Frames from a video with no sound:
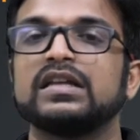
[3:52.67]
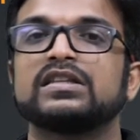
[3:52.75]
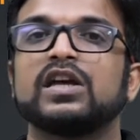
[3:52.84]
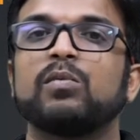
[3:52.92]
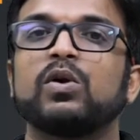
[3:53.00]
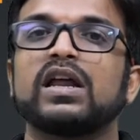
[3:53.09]

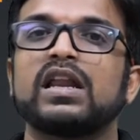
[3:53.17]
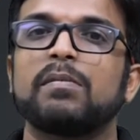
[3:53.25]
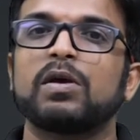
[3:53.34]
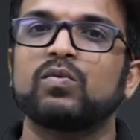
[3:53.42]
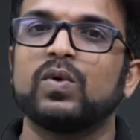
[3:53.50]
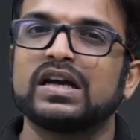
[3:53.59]

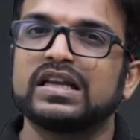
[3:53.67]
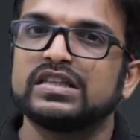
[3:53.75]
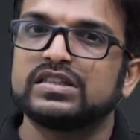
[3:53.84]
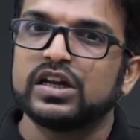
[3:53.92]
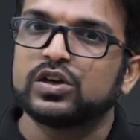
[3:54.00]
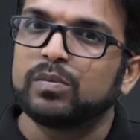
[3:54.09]
Thermodynamic work is
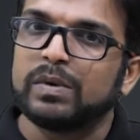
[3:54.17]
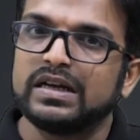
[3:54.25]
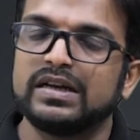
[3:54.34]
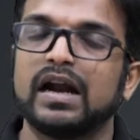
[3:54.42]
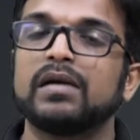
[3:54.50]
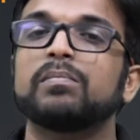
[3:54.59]
said to be
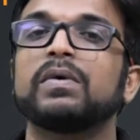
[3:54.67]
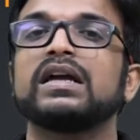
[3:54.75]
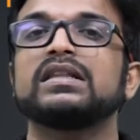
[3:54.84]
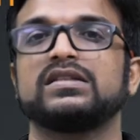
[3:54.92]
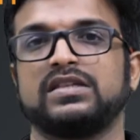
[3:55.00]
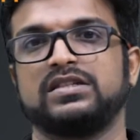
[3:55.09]
done by
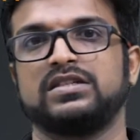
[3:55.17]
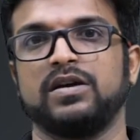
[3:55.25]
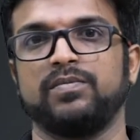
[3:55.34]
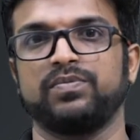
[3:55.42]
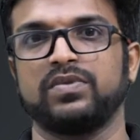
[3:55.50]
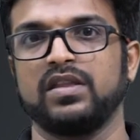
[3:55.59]
the system